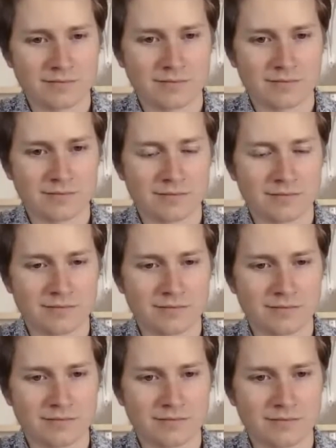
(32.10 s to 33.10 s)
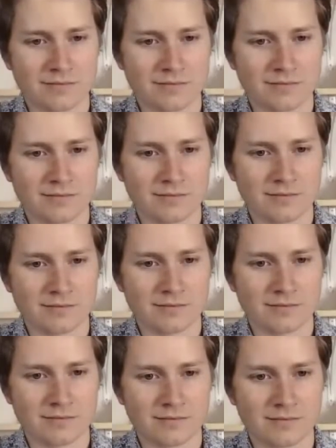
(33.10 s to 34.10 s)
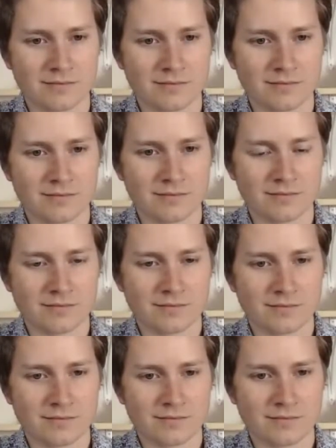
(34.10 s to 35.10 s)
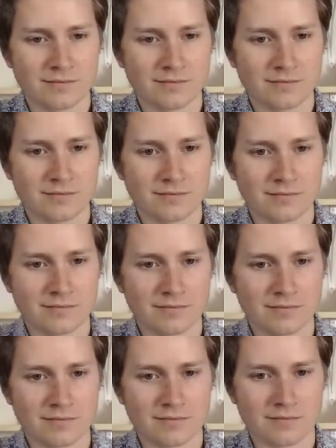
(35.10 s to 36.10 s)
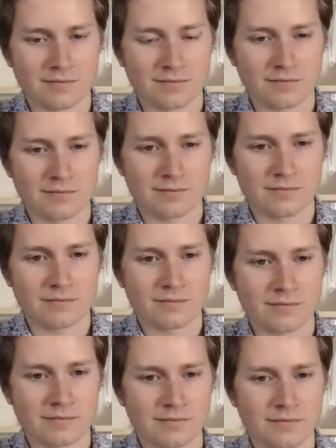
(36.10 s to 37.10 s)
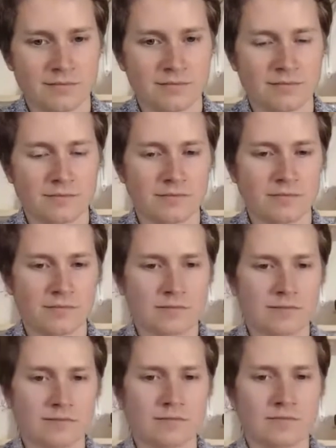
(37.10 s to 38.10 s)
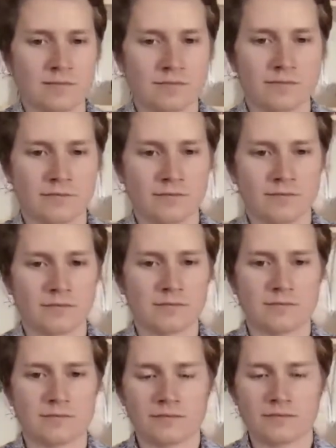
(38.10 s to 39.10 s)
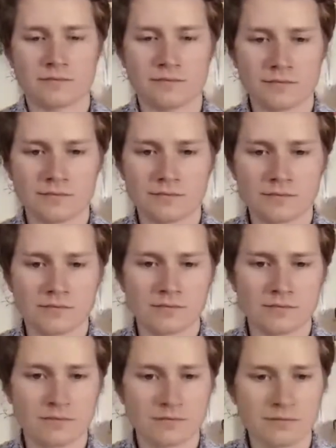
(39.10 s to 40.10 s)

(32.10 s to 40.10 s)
No words are spoken by the person on screen.